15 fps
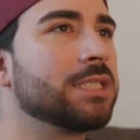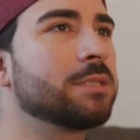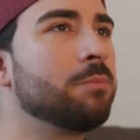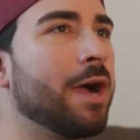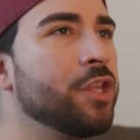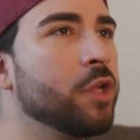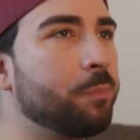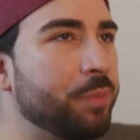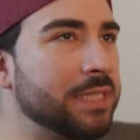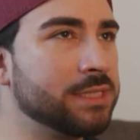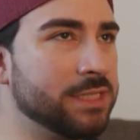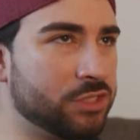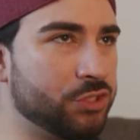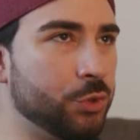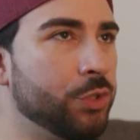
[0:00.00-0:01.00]
Just mind your
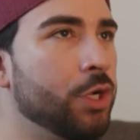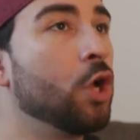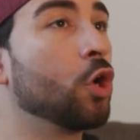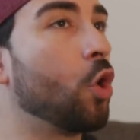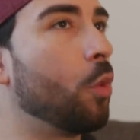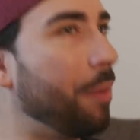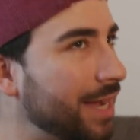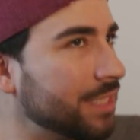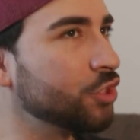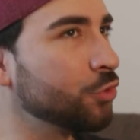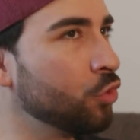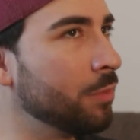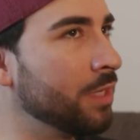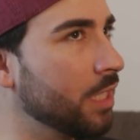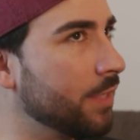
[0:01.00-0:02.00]
business, dude. Go back to your
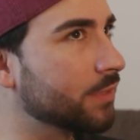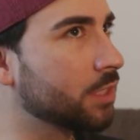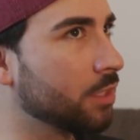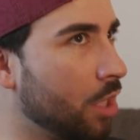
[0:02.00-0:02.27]
room and leave us